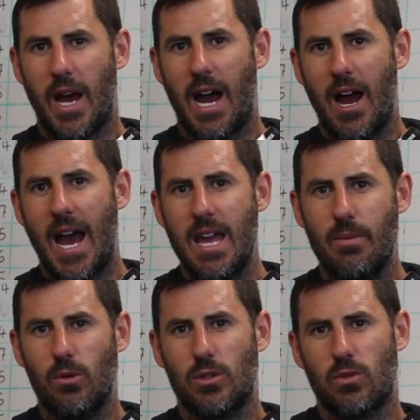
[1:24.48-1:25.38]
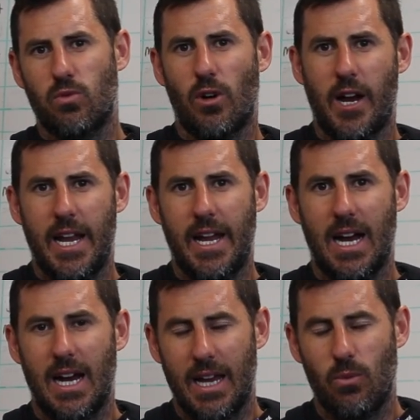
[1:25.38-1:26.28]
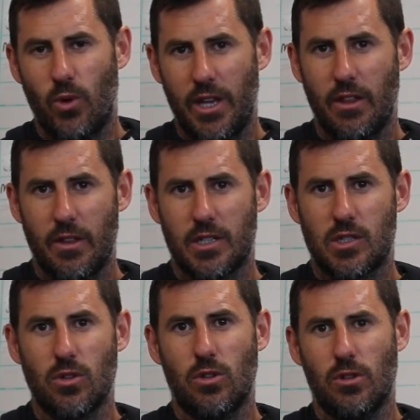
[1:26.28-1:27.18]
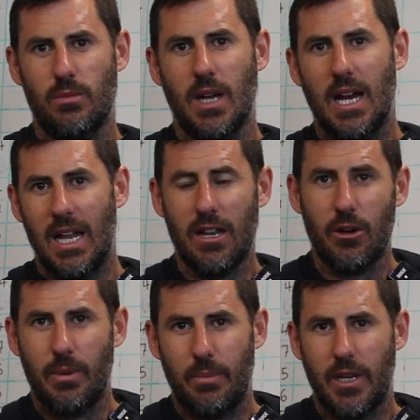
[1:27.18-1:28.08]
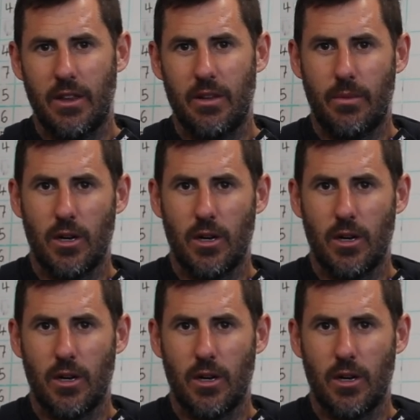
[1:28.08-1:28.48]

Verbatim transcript: are able to ride out and weather the storm a little bit better than